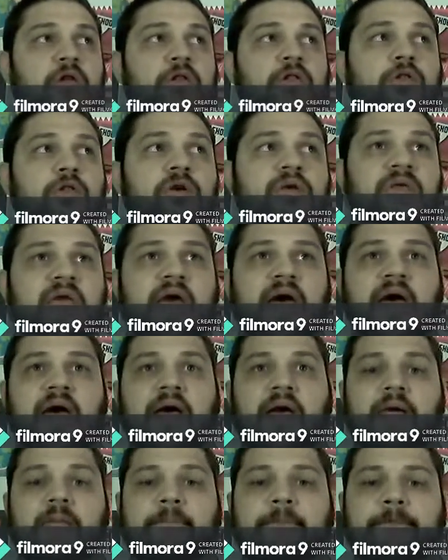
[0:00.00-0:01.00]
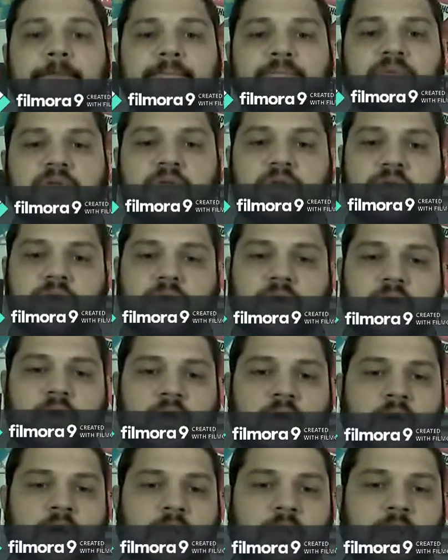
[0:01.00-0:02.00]
look at
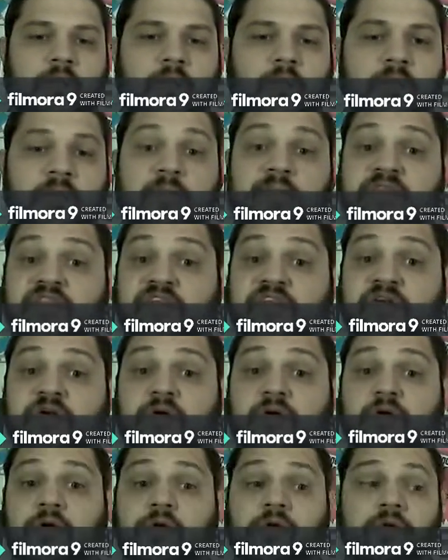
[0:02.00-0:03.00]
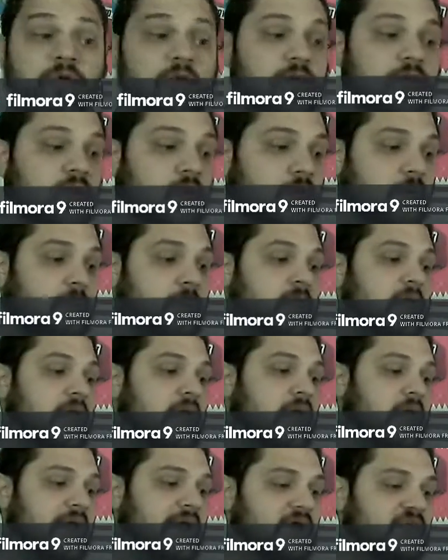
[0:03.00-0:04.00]
the material,
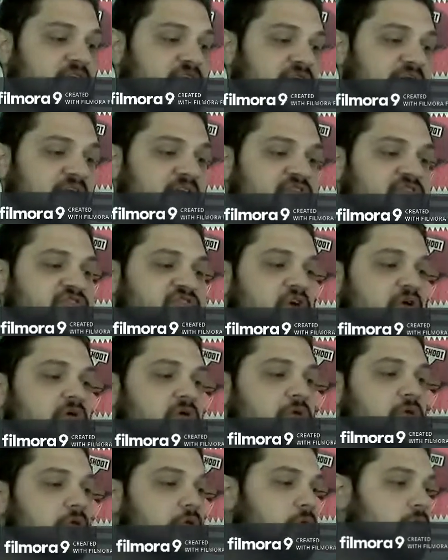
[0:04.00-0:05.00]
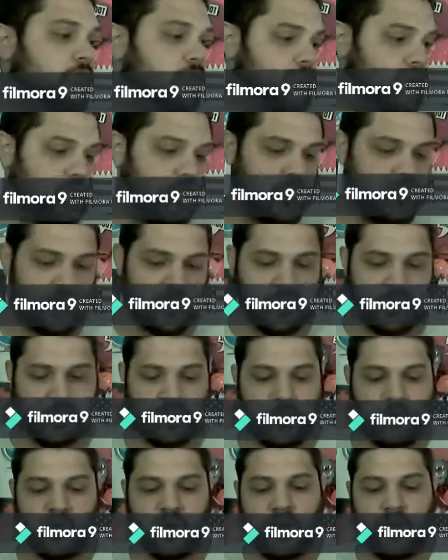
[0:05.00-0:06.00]
and I'll just kind of show you
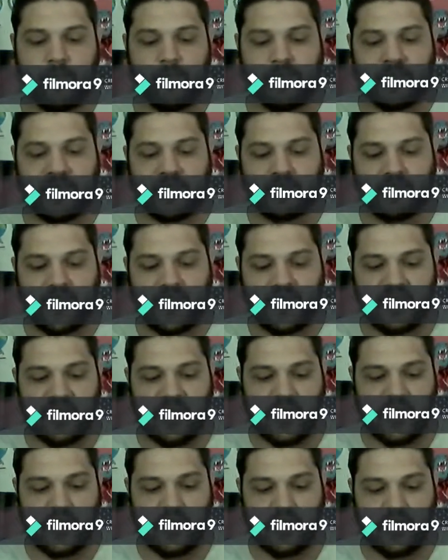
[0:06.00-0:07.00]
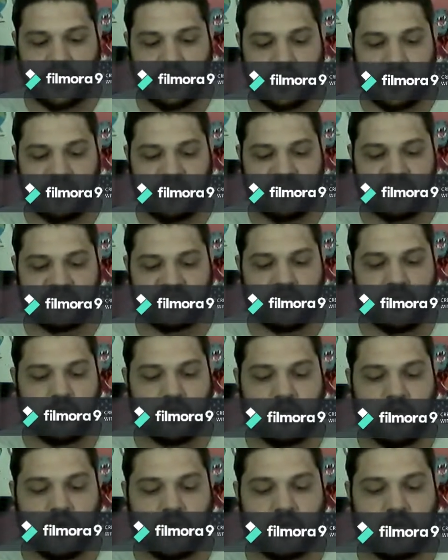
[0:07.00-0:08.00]
what I mean by that. I got my
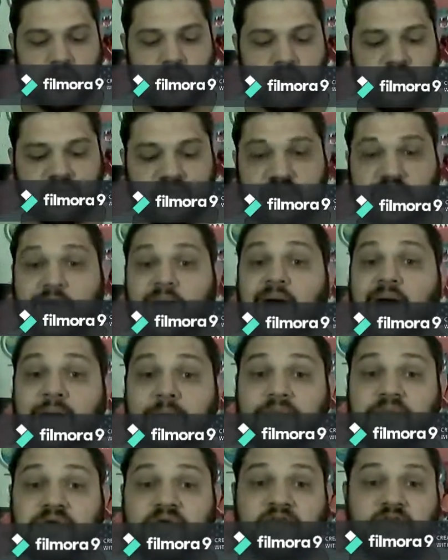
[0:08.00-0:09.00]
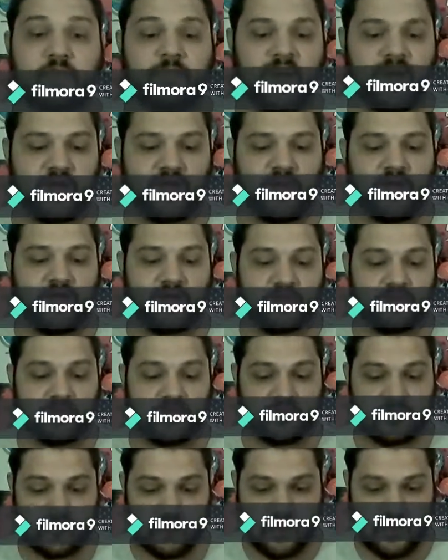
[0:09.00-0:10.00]
phone right here, and this is how I plan for my
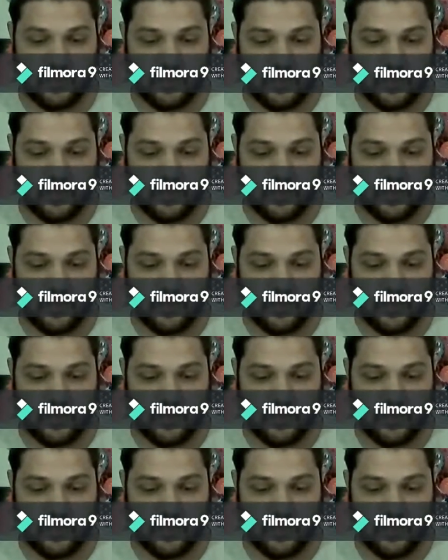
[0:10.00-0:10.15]
classes.